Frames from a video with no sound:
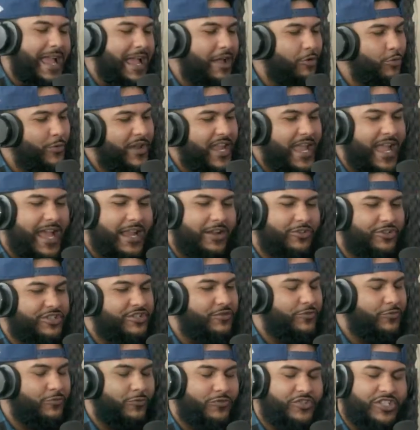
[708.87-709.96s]
like I, we had a
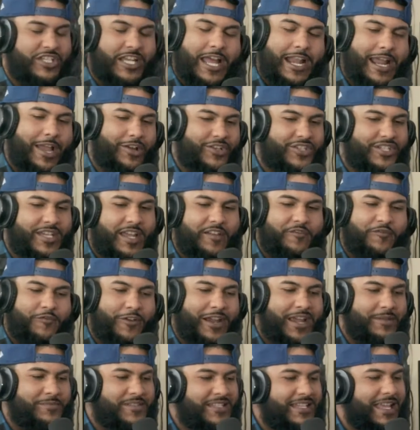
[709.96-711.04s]
shout out Chef
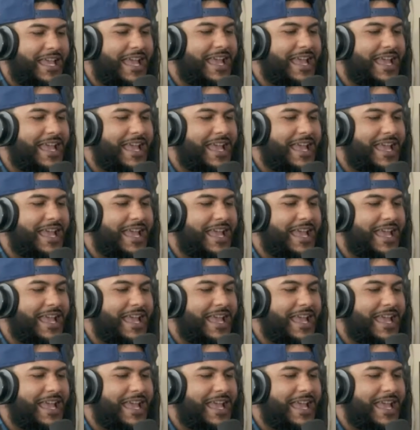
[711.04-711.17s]
Ramsay.